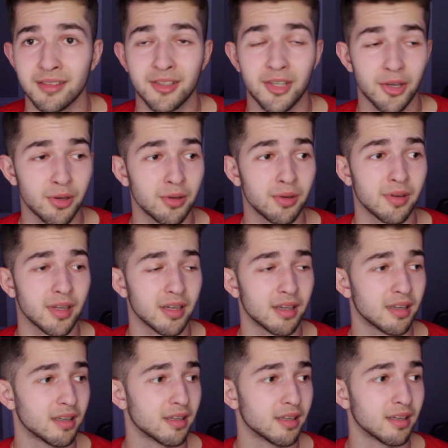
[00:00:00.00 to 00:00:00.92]
Dude,
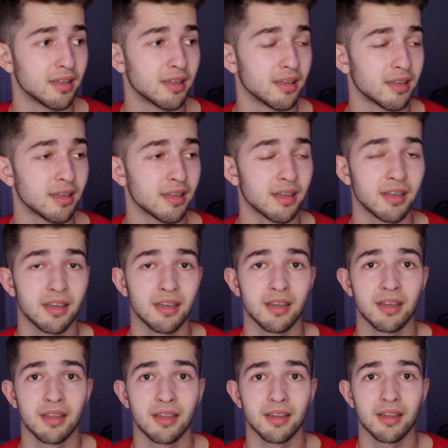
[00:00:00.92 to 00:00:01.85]

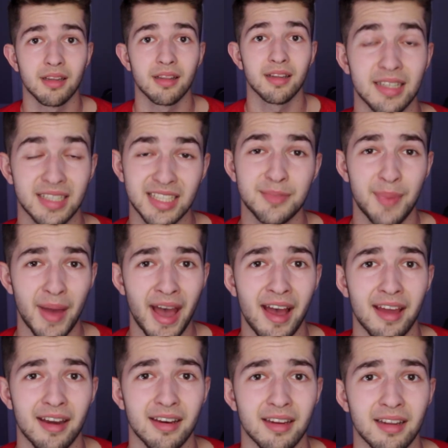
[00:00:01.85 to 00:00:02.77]
this is
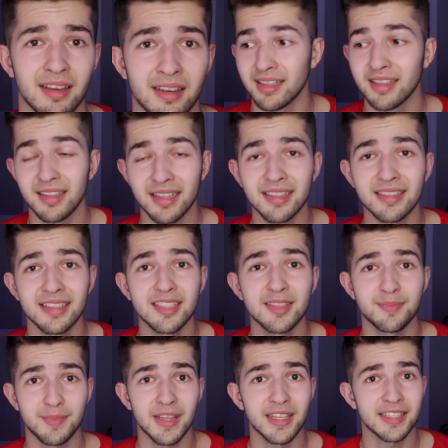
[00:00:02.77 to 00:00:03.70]
bad. This
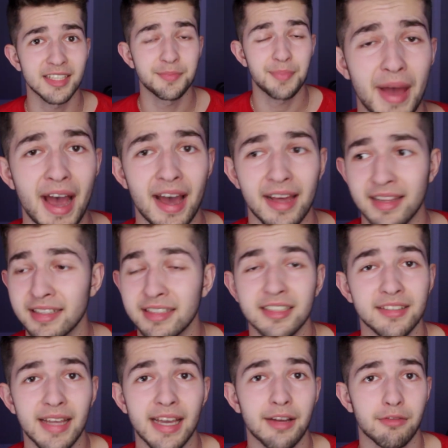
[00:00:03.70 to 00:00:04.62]
is bad. This is